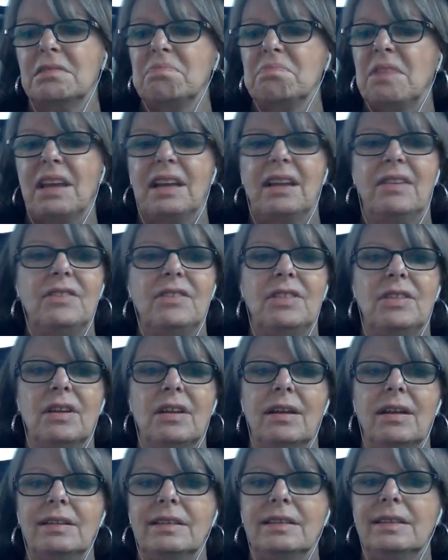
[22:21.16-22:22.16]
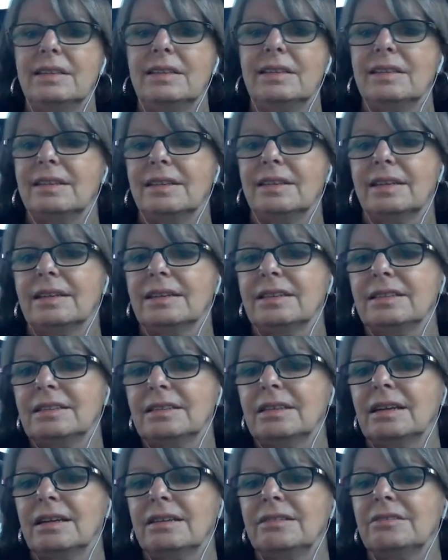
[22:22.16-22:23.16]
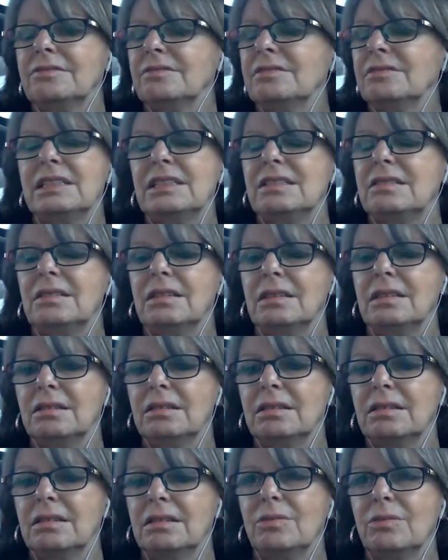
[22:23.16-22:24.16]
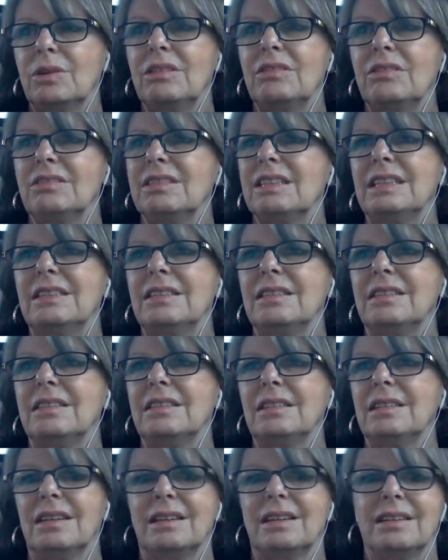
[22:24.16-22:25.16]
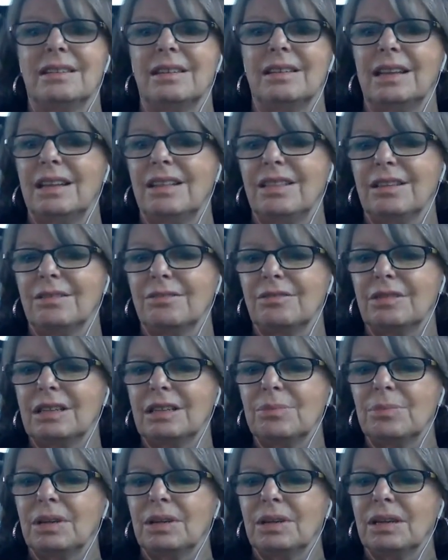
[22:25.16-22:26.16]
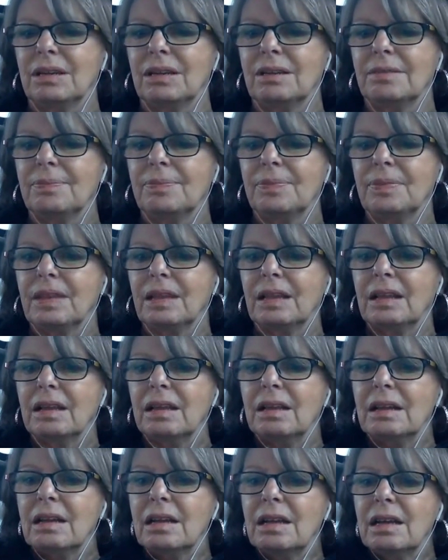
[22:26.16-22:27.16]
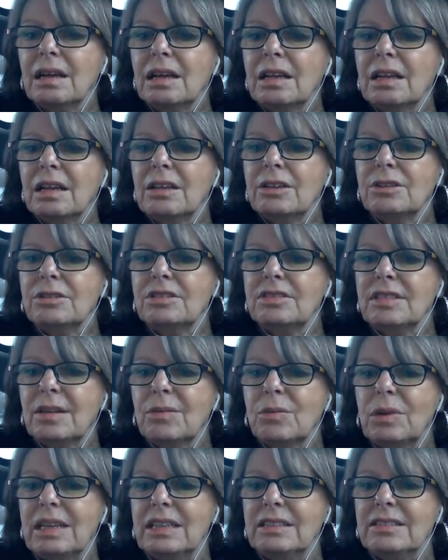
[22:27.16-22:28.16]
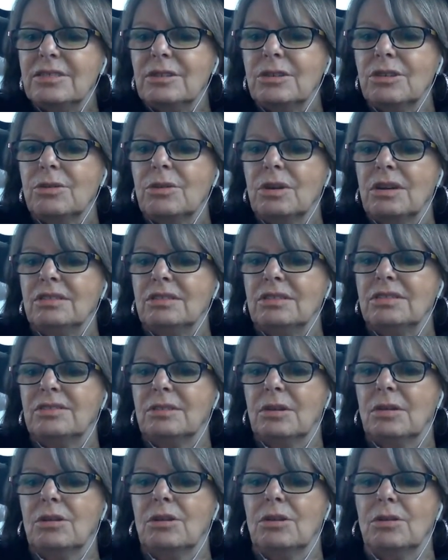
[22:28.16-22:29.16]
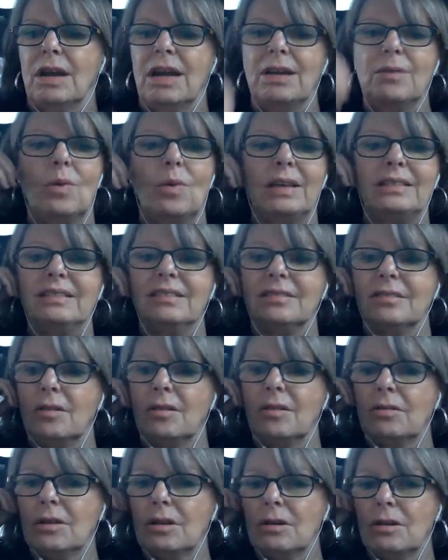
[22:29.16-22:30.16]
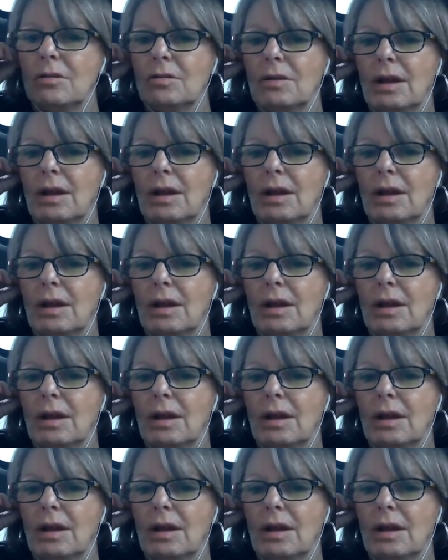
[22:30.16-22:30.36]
Had everything I needed in it. We don't need anything really big. You say we, so you aren't solo. I was solo.